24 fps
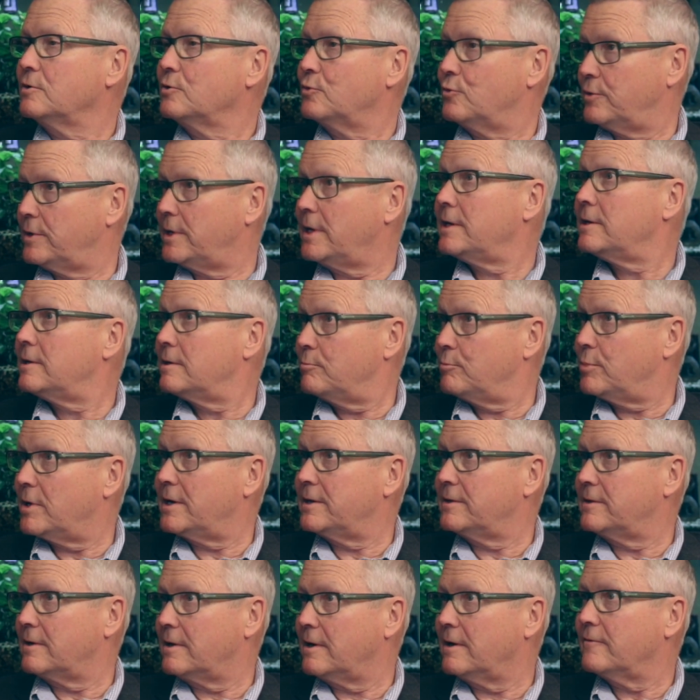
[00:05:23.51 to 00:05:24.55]
created
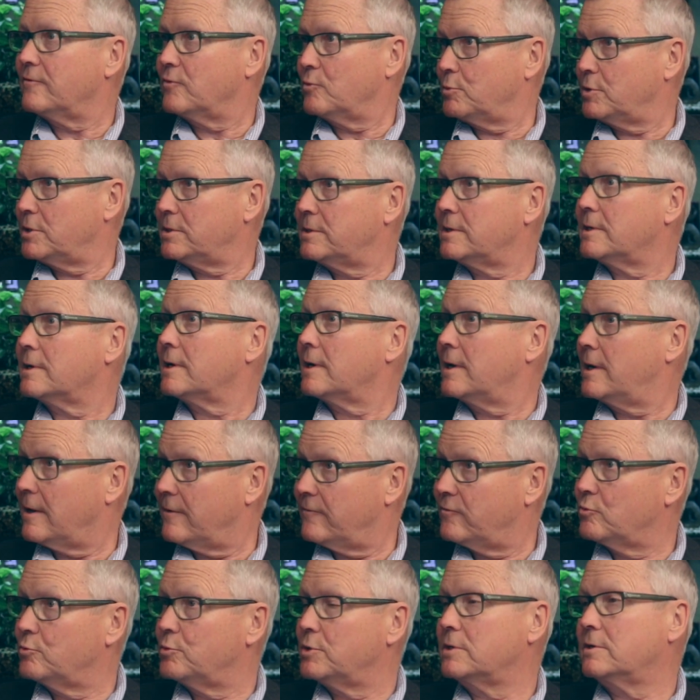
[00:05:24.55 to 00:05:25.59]
by the government, a
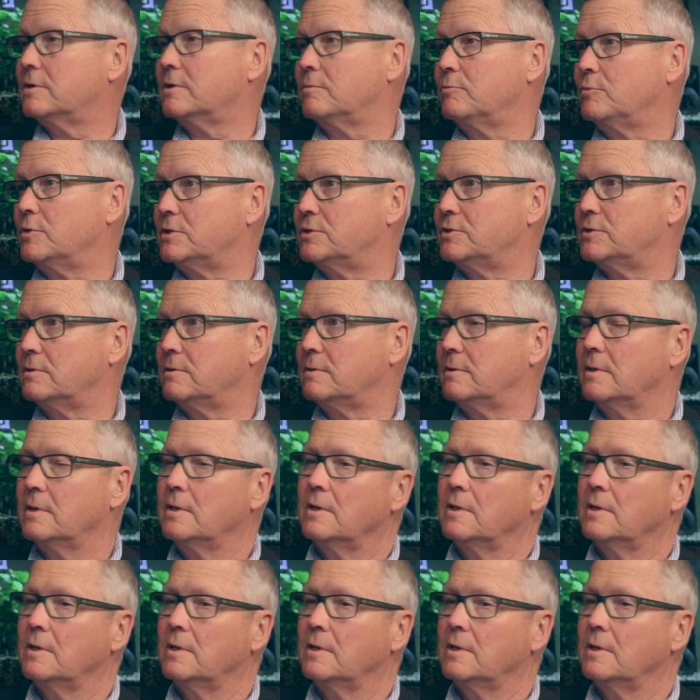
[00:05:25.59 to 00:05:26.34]
government commission,